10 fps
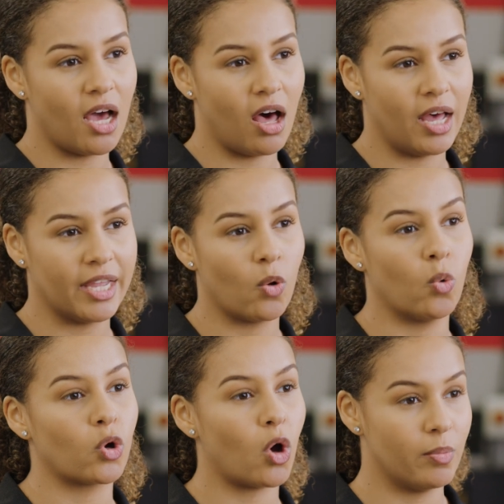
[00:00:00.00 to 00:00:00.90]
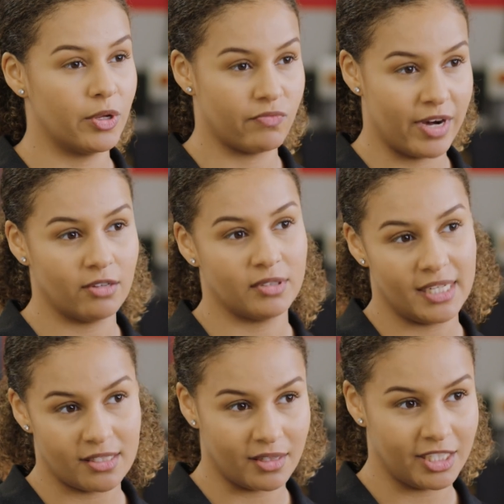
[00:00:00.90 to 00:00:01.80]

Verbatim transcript: I or common rail diesel